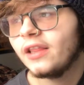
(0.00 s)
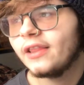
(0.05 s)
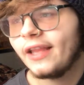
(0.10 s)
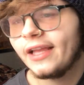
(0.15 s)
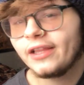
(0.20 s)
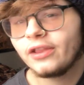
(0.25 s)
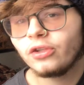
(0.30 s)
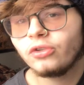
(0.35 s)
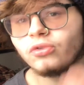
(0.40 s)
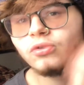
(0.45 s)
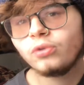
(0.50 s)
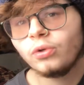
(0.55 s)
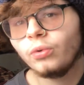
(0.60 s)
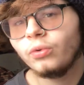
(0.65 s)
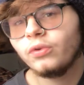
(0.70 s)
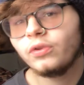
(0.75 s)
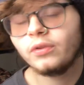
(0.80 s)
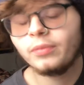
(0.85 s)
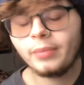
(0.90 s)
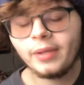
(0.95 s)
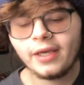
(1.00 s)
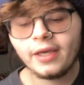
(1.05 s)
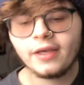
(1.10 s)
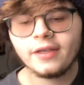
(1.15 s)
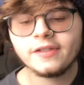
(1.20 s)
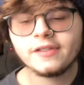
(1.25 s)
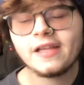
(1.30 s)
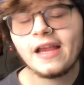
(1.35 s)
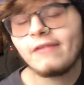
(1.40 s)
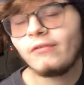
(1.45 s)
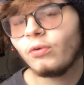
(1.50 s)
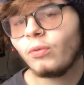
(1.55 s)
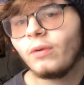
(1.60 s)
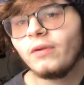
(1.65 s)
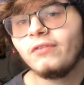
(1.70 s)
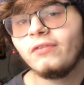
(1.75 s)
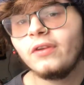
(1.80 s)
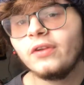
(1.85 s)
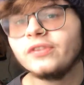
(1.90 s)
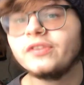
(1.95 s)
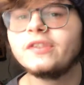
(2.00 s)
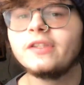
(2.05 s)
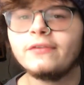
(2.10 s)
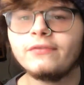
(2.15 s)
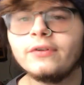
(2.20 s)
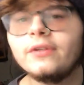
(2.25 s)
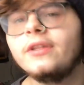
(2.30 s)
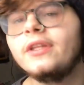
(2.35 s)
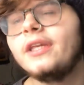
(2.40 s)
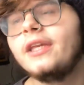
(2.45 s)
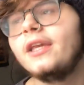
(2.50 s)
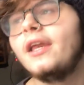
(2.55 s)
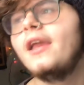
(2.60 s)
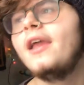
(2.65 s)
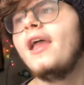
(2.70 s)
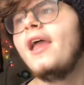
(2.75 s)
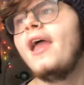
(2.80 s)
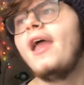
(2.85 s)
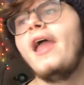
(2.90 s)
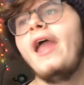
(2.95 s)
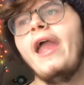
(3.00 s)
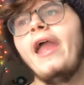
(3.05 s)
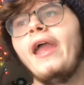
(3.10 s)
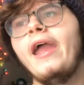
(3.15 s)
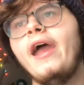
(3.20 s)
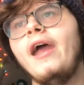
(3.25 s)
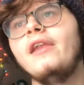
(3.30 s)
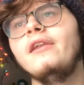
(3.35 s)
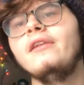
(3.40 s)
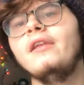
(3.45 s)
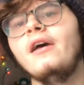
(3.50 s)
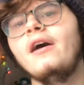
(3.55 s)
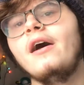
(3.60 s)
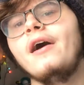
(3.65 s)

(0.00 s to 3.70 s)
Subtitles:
like the truth, because everyone feels differently, and